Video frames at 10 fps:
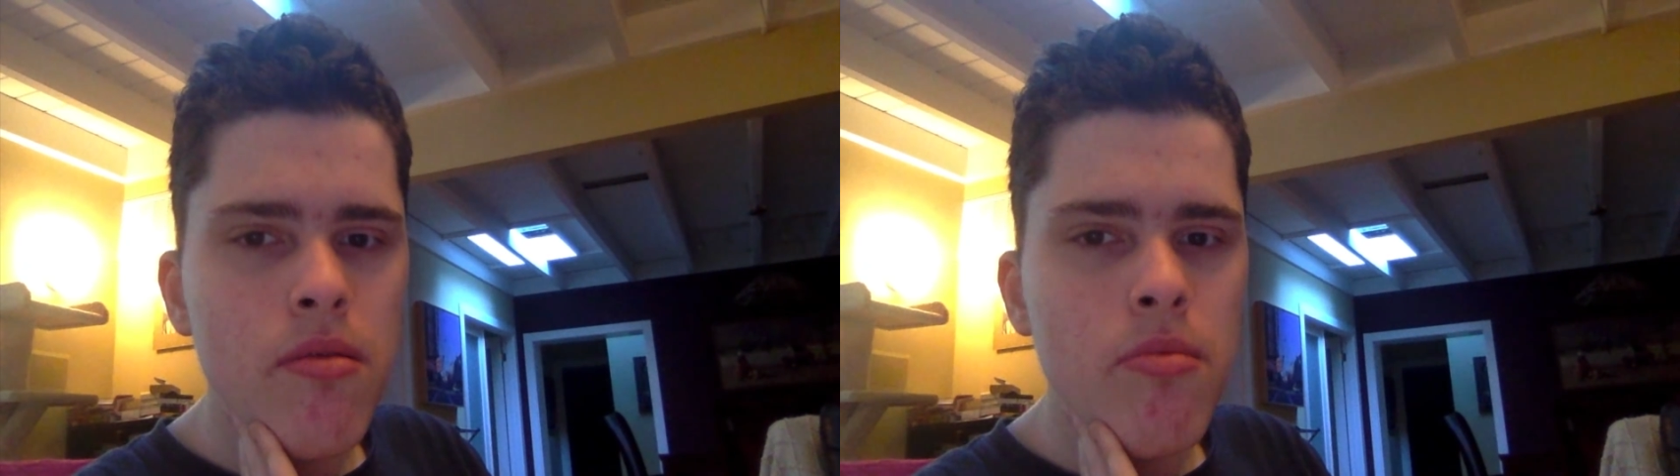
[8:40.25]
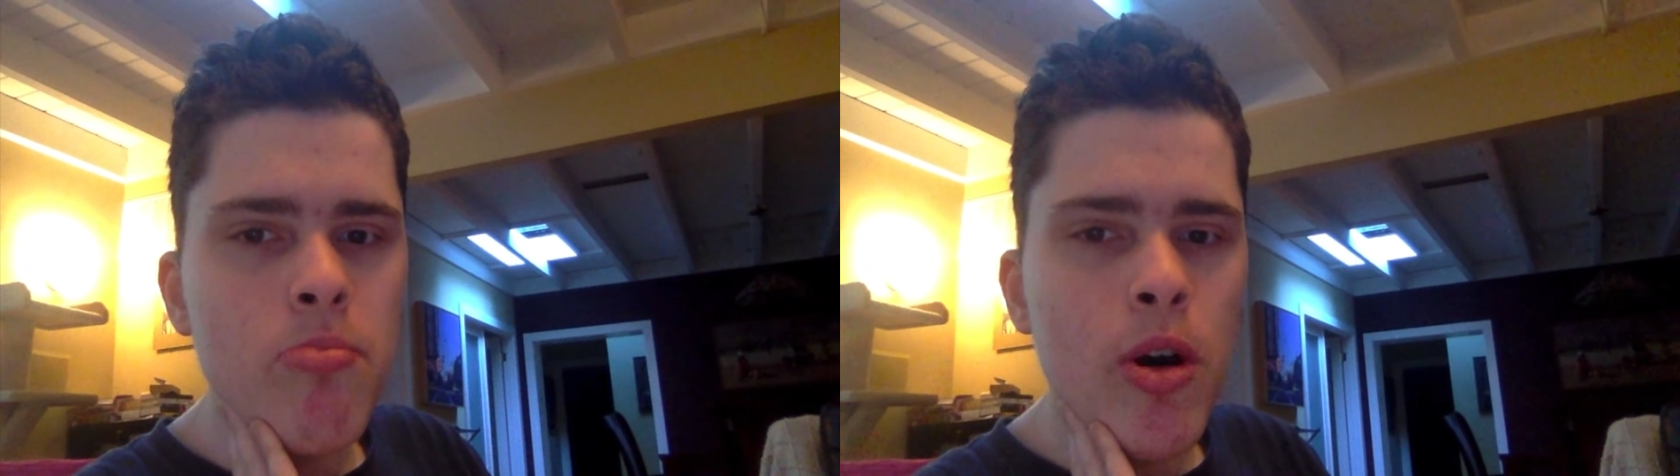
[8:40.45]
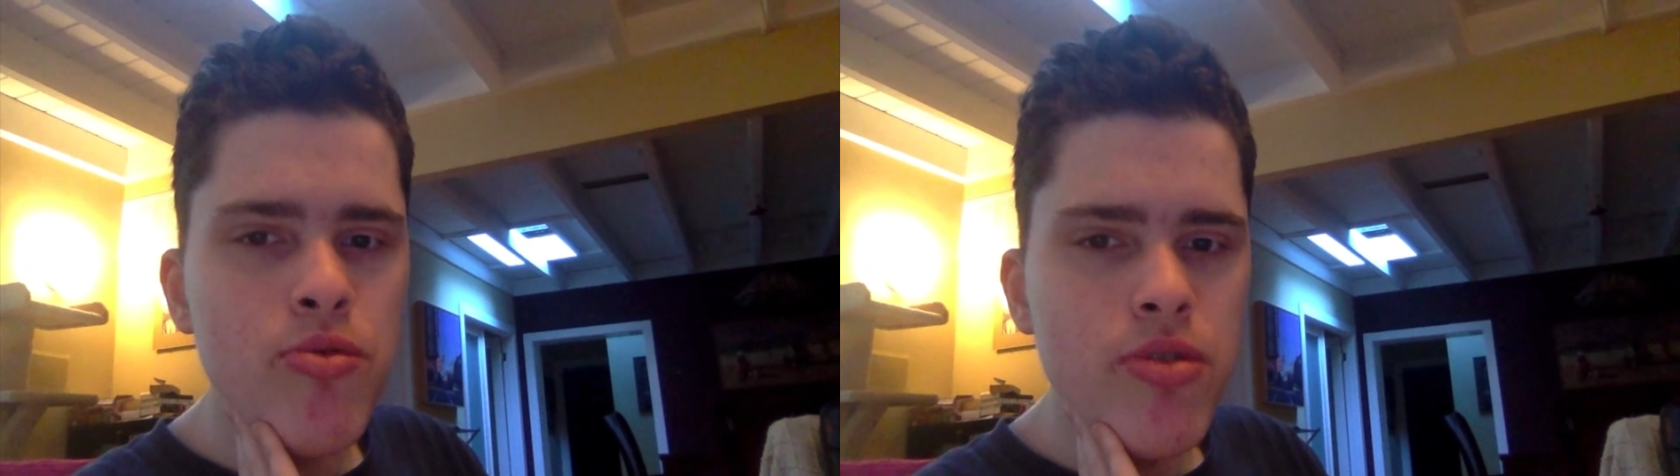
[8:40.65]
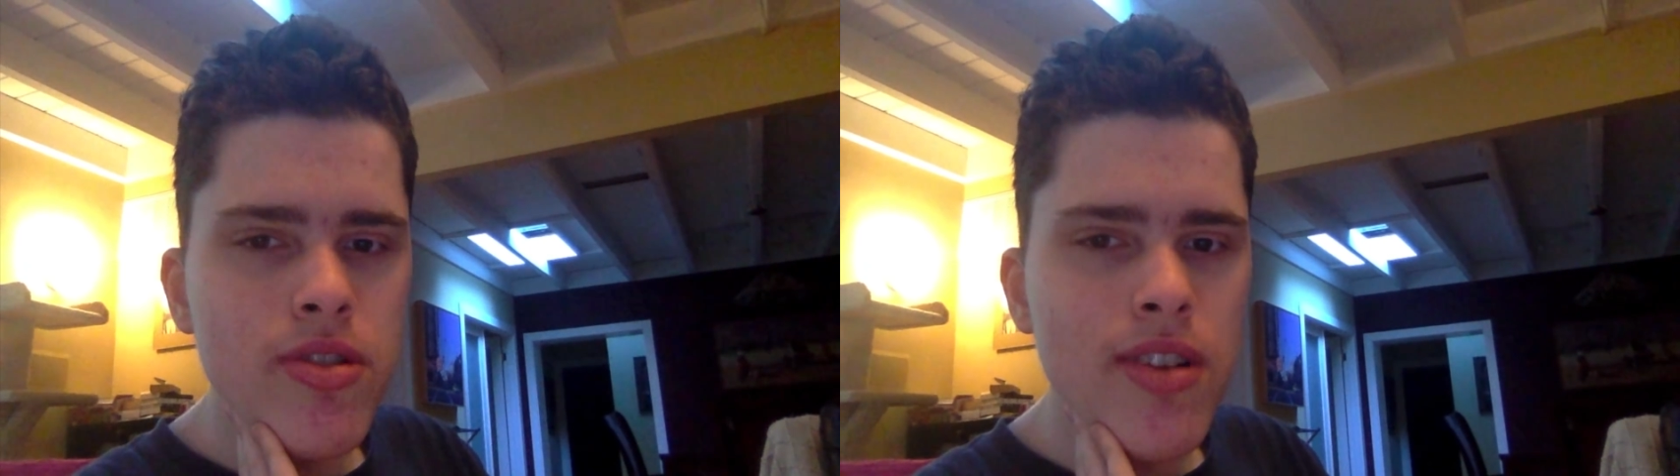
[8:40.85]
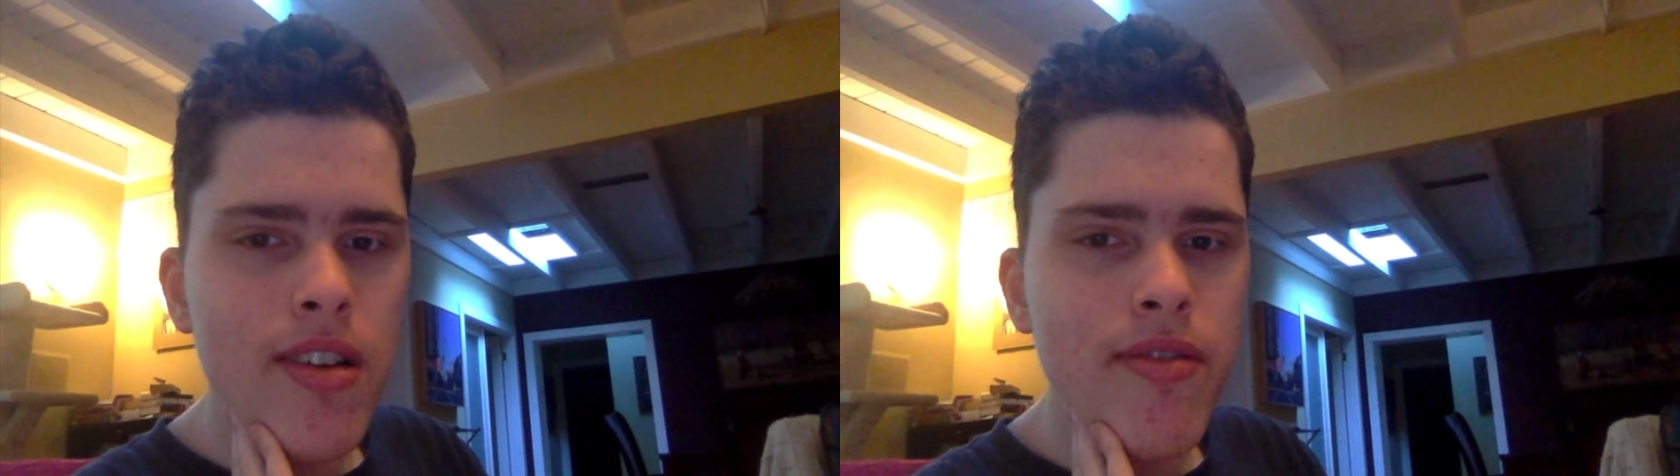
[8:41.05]

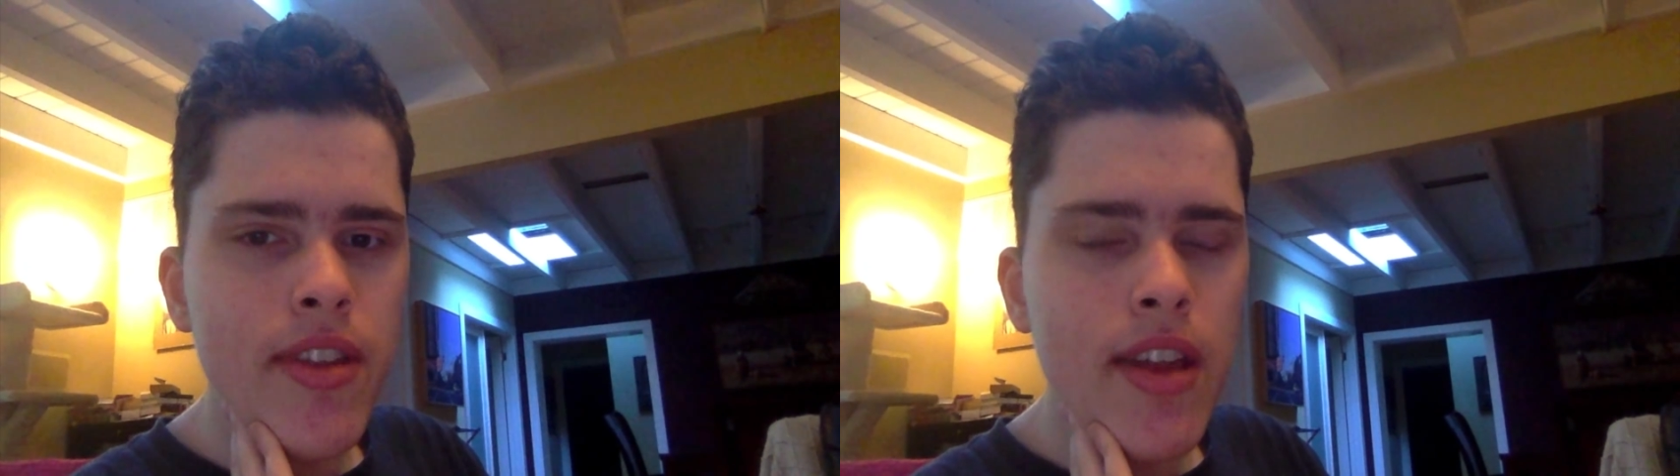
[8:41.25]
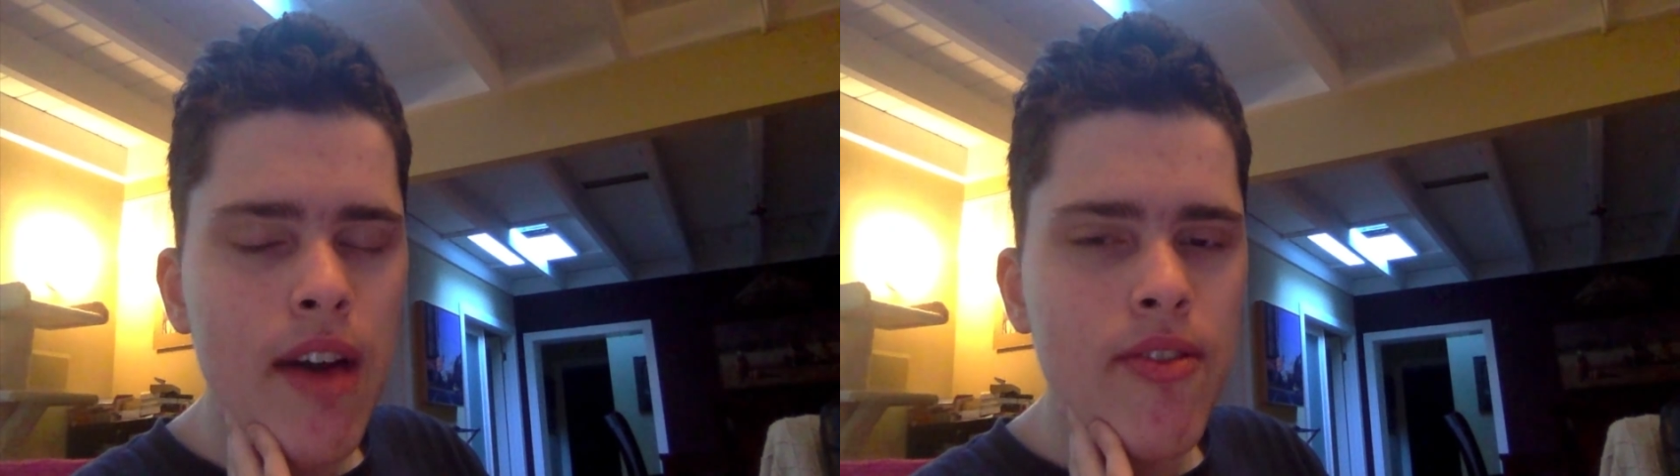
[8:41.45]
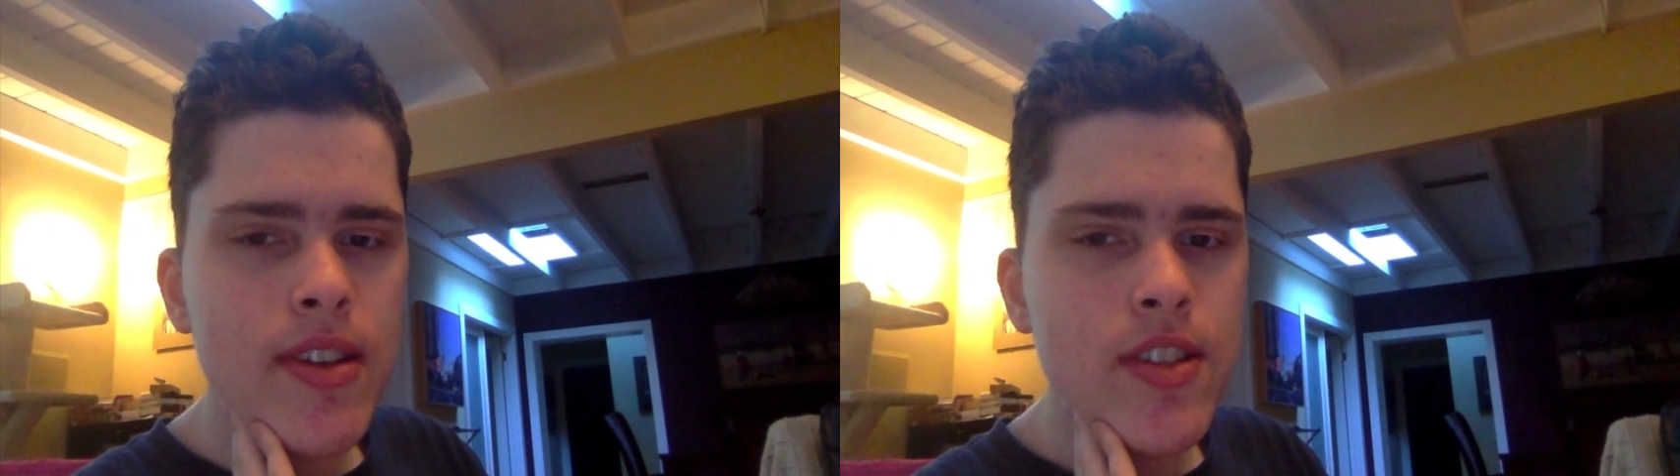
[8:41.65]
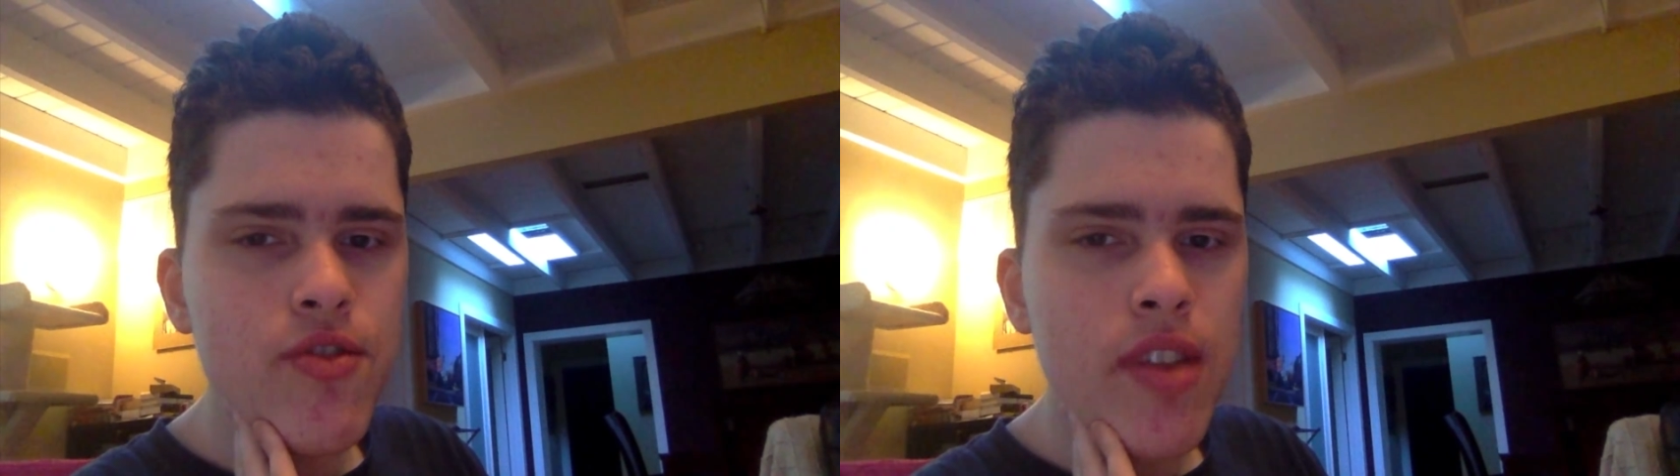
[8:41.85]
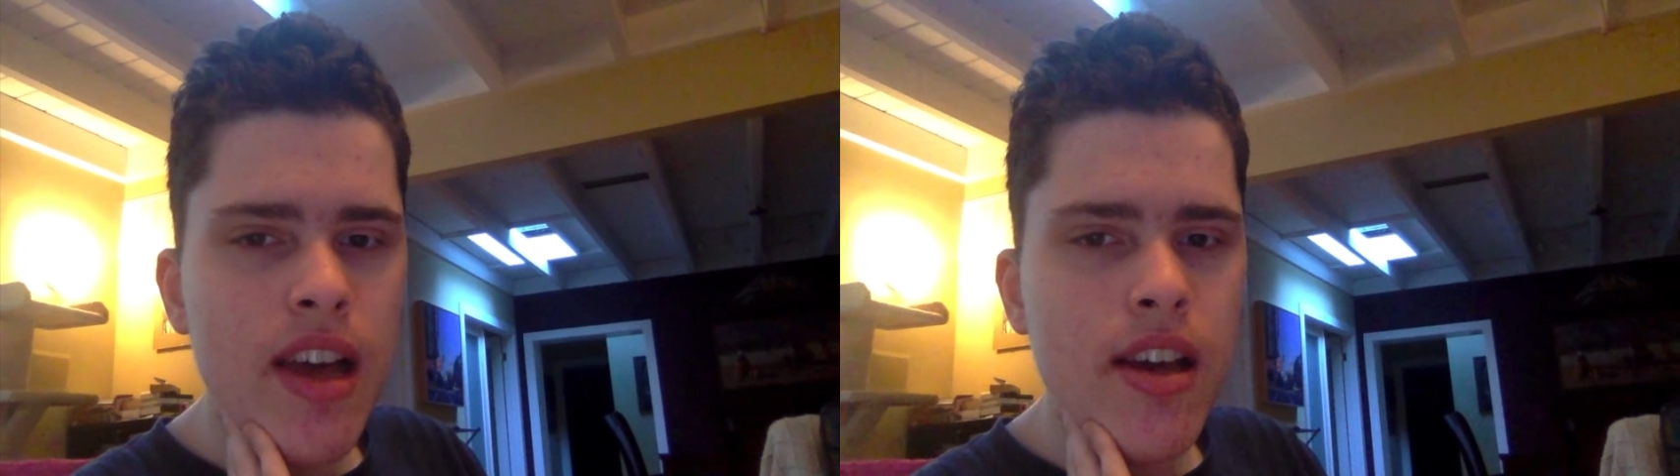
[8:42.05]
Most of the evidence
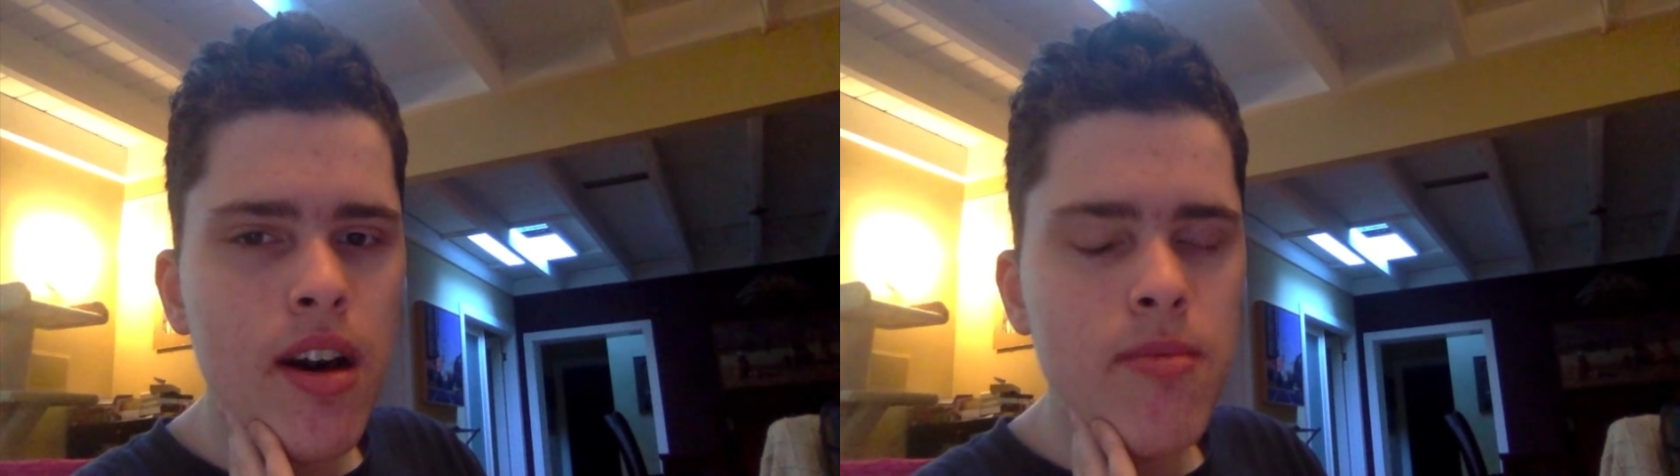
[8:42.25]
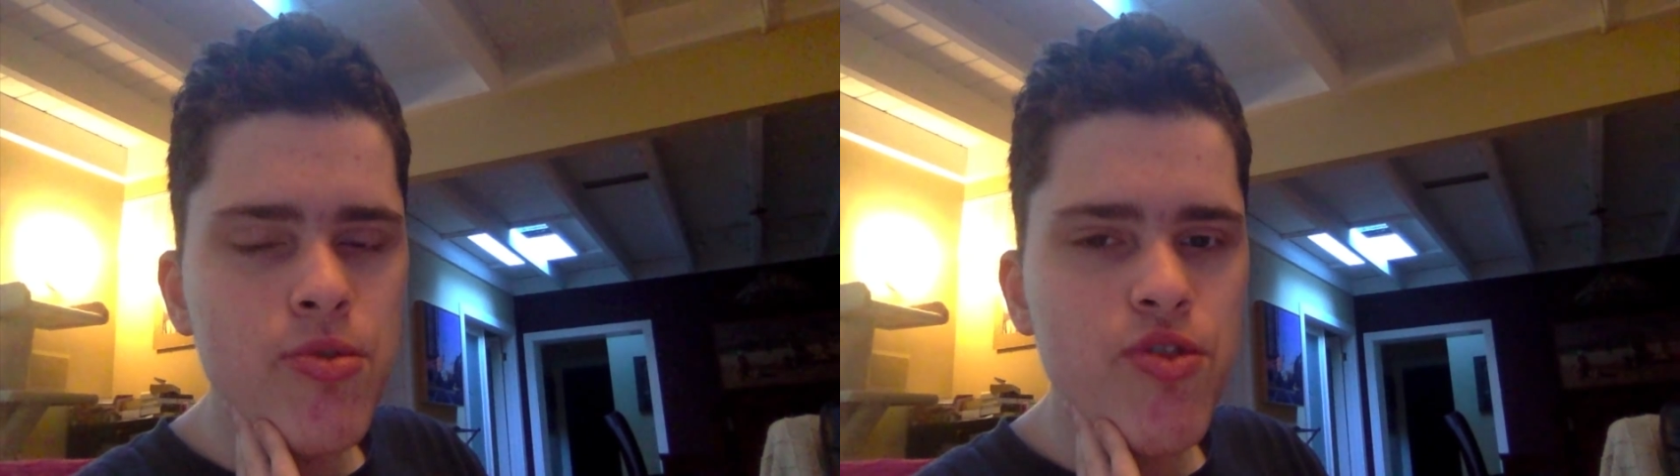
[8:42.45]
for that comes